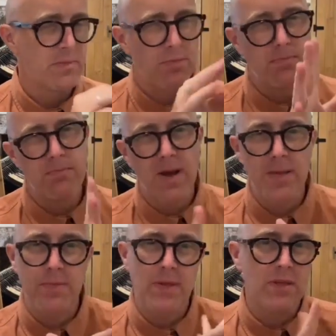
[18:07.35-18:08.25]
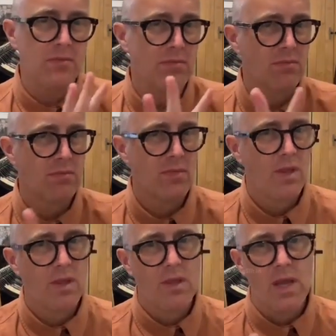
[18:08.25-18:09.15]
It might be
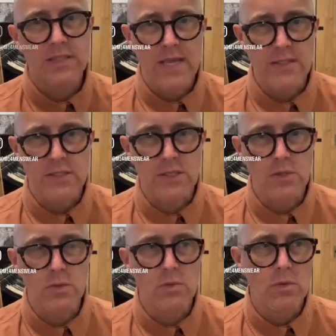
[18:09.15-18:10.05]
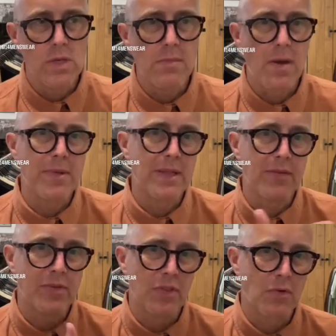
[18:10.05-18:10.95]
a 10:2, it might be
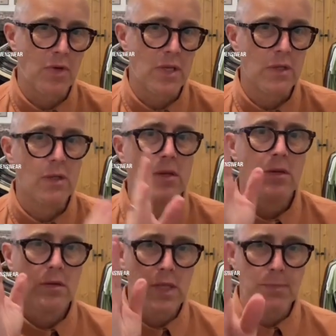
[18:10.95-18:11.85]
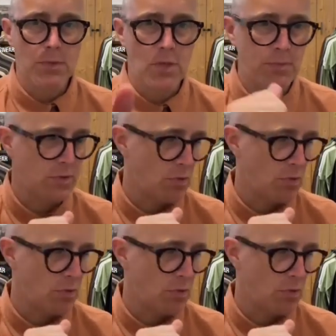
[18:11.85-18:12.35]
11:3. Keep on top of